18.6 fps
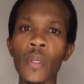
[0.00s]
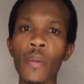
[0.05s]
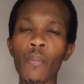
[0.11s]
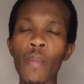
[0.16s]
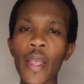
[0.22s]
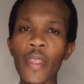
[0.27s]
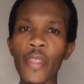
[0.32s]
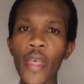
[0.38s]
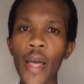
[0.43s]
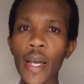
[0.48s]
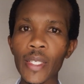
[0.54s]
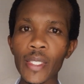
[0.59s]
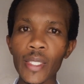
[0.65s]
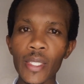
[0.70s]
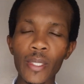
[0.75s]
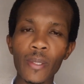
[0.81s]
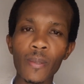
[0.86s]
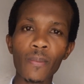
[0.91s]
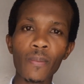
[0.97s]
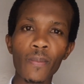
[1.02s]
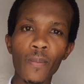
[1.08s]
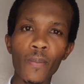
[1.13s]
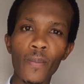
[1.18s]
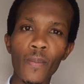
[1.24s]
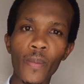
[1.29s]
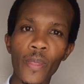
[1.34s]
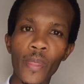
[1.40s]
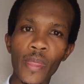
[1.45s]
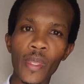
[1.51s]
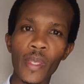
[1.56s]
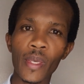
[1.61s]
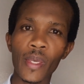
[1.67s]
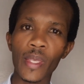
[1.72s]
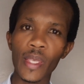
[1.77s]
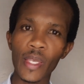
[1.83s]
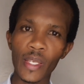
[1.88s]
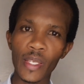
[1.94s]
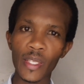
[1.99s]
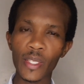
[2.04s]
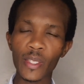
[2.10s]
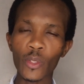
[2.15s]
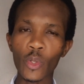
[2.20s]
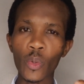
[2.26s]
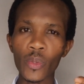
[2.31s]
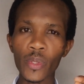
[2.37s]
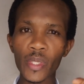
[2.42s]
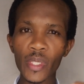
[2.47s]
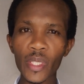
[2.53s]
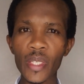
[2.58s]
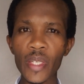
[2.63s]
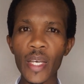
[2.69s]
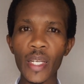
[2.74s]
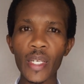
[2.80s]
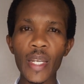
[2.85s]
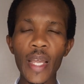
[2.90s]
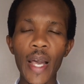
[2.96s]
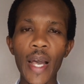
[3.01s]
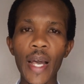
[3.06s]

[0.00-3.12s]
By that, it is considered